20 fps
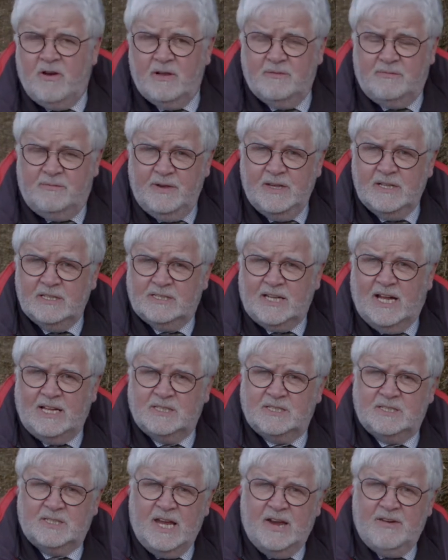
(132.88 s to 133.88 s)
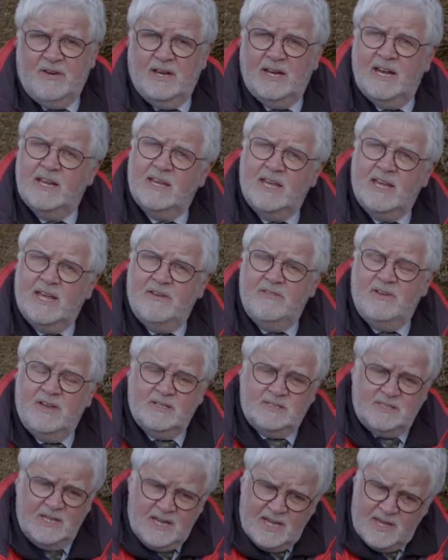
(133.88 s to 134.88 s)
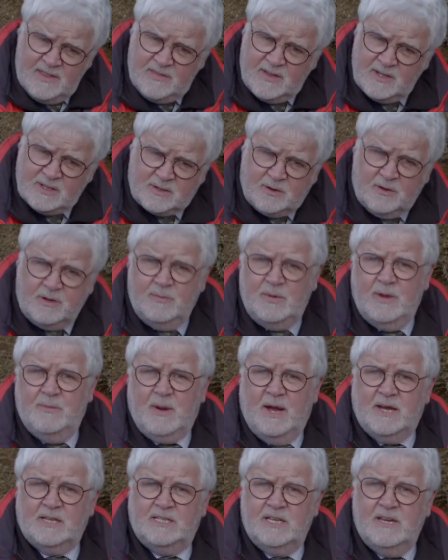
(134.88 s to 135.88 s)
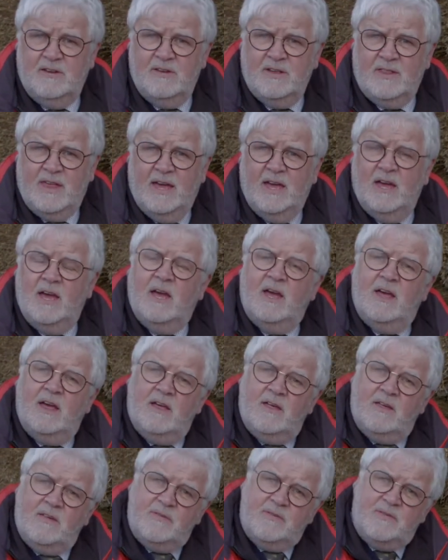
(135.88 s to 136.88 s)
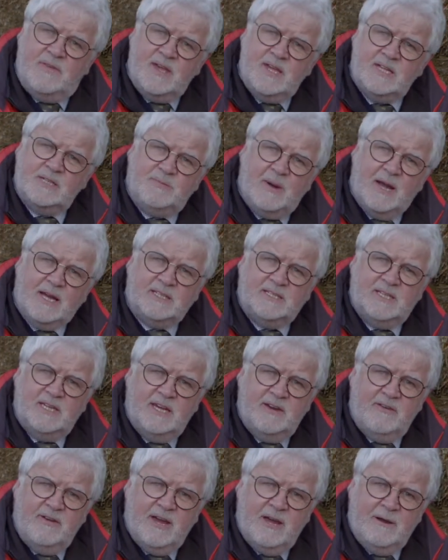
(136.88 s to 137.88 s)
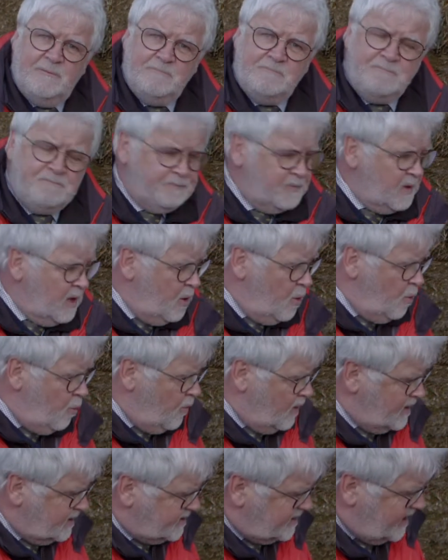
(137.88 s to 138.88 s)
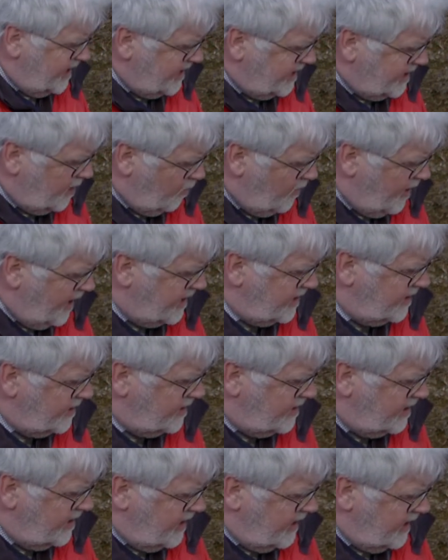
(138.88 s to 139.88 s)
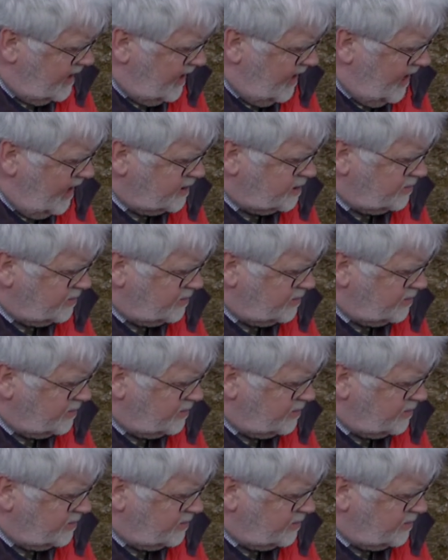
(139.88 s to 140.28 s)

fields aren't sterile areas, there's going to be bacteria there. These bacteria will take away large